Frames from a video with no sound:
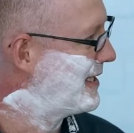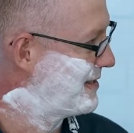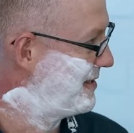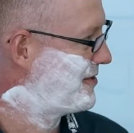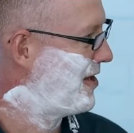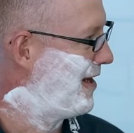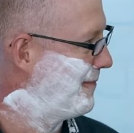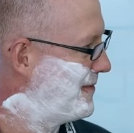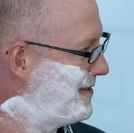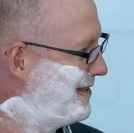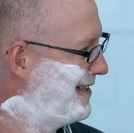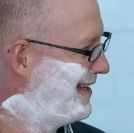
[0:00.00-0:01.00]
Because they
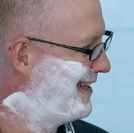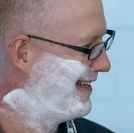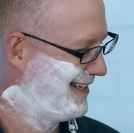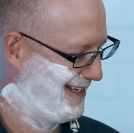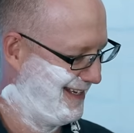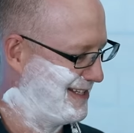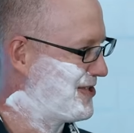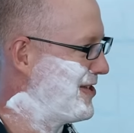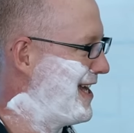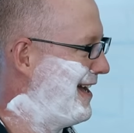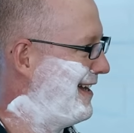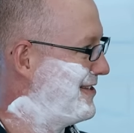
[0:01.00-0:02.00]
stopped. And
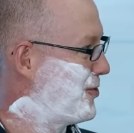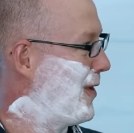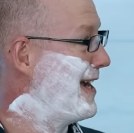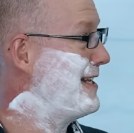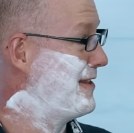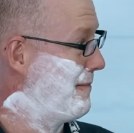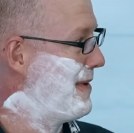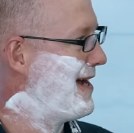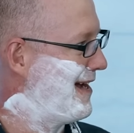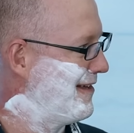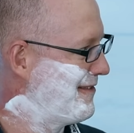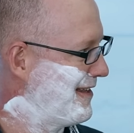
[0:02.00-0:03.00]
so, so I did the
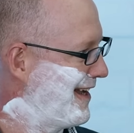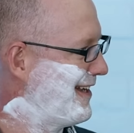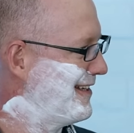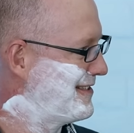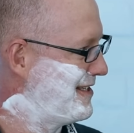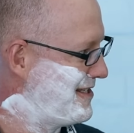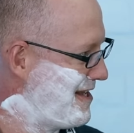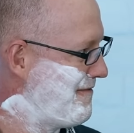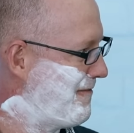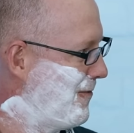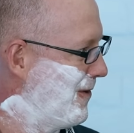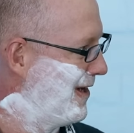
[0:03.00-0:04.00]
math and I got to
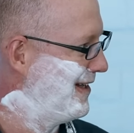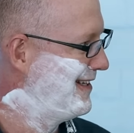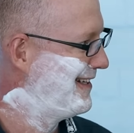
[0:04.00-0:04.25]
T4.